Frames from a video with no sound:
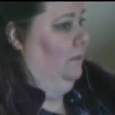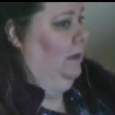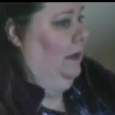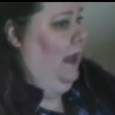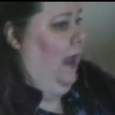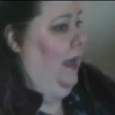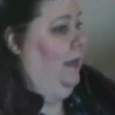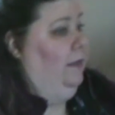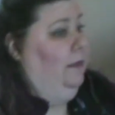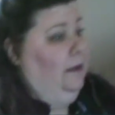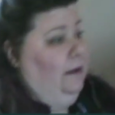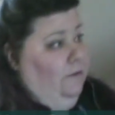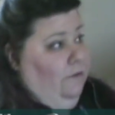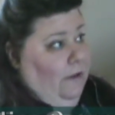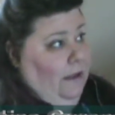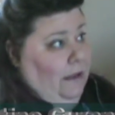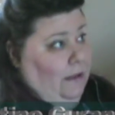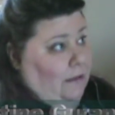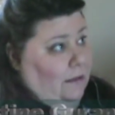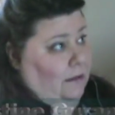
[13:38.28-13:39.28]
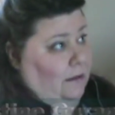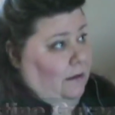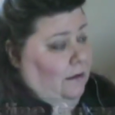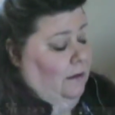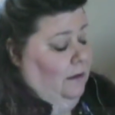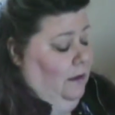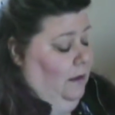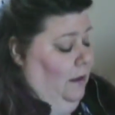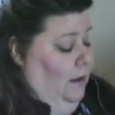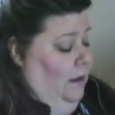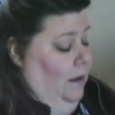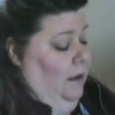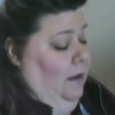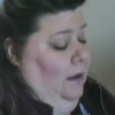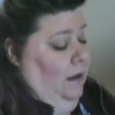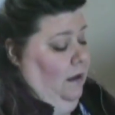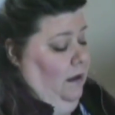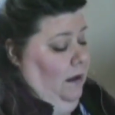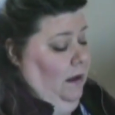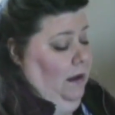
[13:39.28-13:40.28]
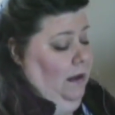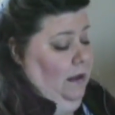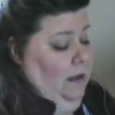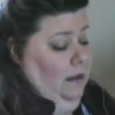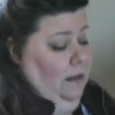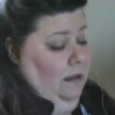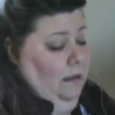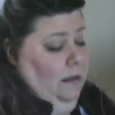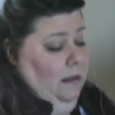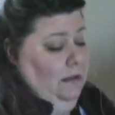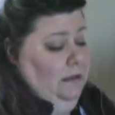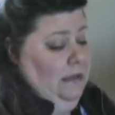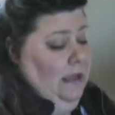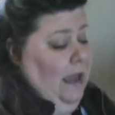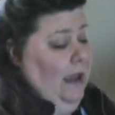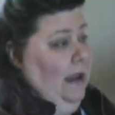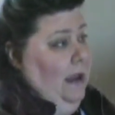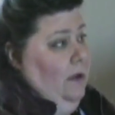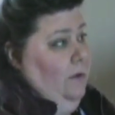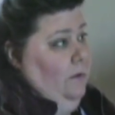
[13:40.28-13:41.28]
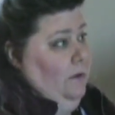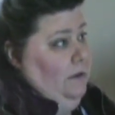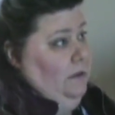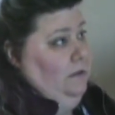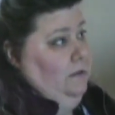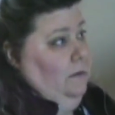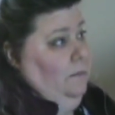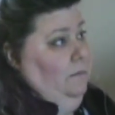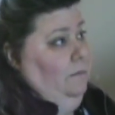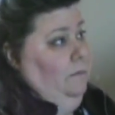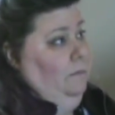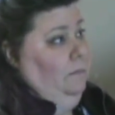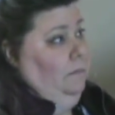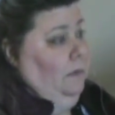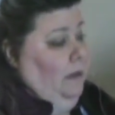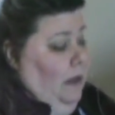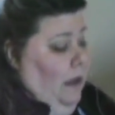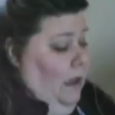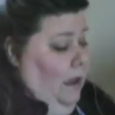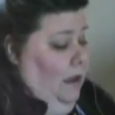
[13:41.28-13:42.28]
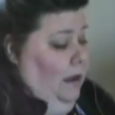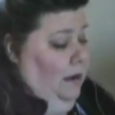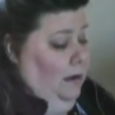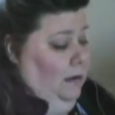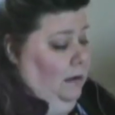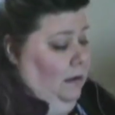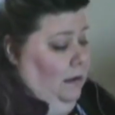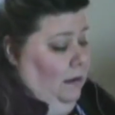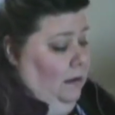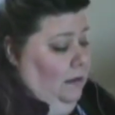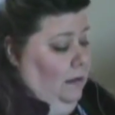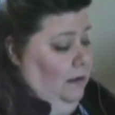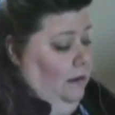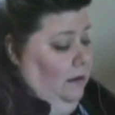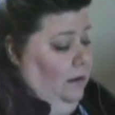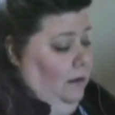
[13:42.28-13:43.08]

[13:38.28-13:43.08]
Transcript: Catholic faith. In the Taoism and in